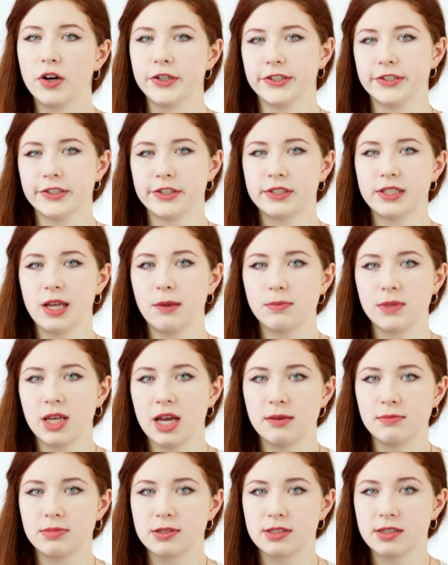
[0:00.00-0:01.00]
Or just
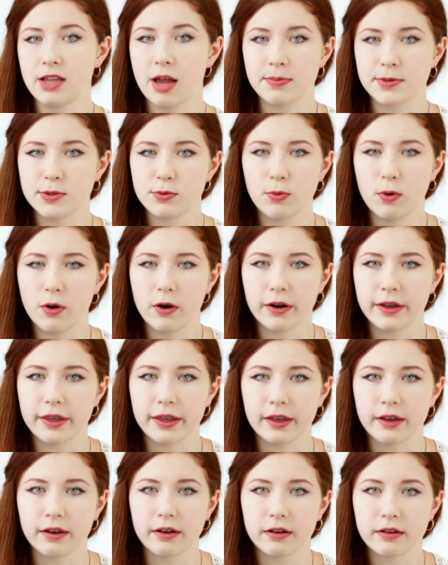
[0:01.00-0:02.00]
sometimes stops
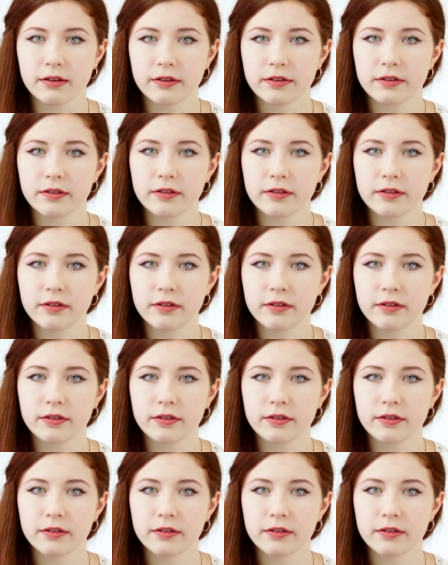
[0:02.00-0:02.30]
working.